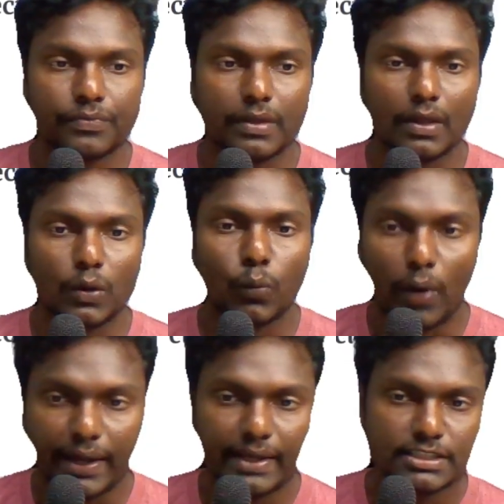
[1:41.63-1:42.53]

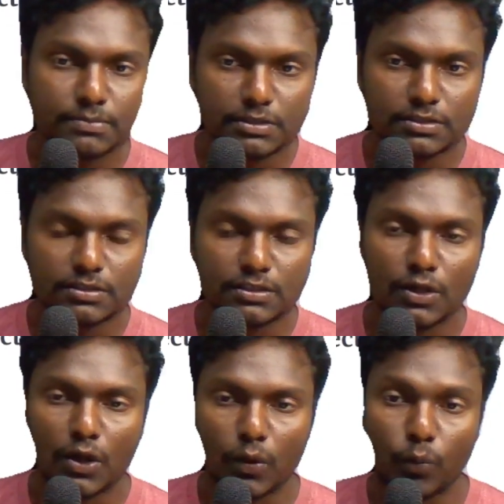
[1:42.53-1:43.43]
Why SMS?
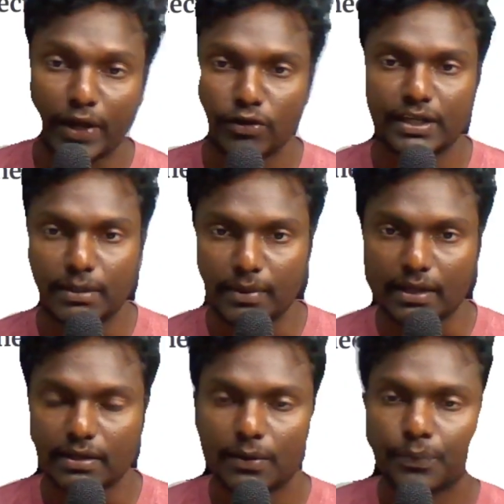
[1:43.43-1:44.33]
Why not email?